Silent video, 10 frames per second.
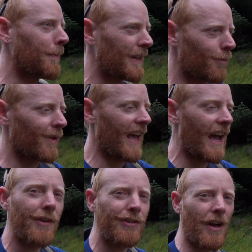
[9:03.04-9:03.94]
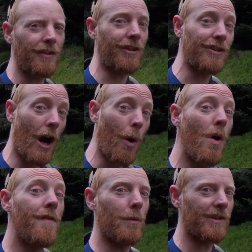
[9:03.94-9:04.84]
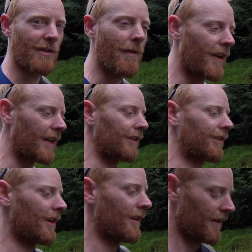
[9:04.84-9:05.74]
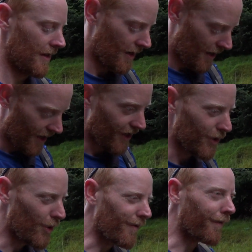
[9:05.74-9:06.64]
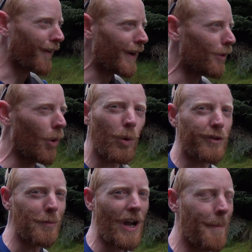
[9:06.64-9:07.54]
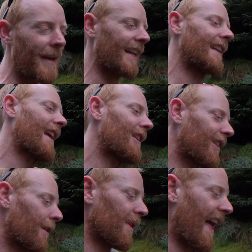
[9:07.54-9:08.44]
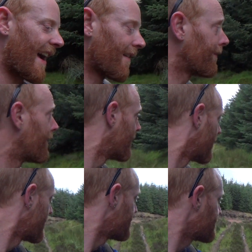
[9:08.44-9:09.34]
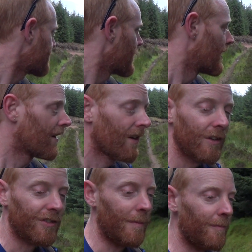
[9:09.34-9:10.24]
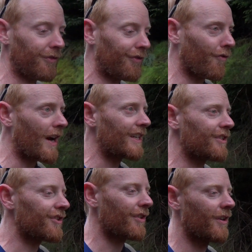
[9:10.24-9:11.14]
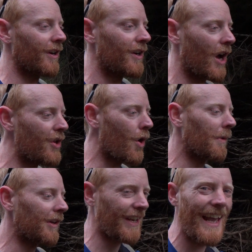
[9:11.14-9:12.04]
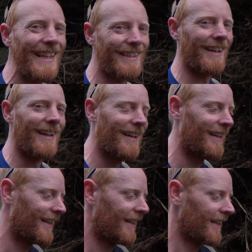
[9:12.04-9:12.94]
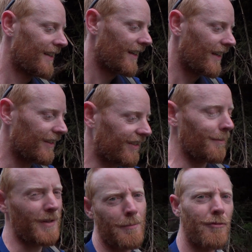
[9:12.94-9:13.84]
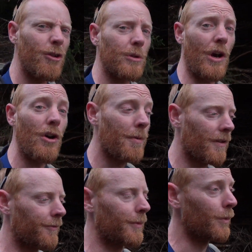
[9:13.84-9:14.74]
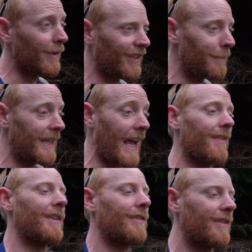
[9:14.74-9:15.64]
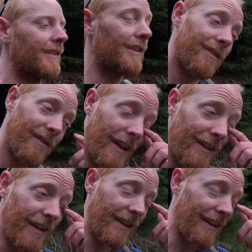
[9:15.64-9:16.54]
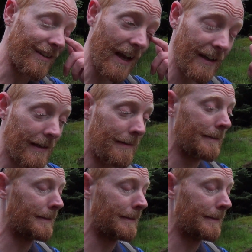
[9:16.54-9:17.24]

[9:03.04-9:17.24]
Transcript: especially when the heather starts to go over, which some of it is, you can feel autumn coming. And I dare say we'll have some strange anomalous heat in September or October, as we always seem to get these days.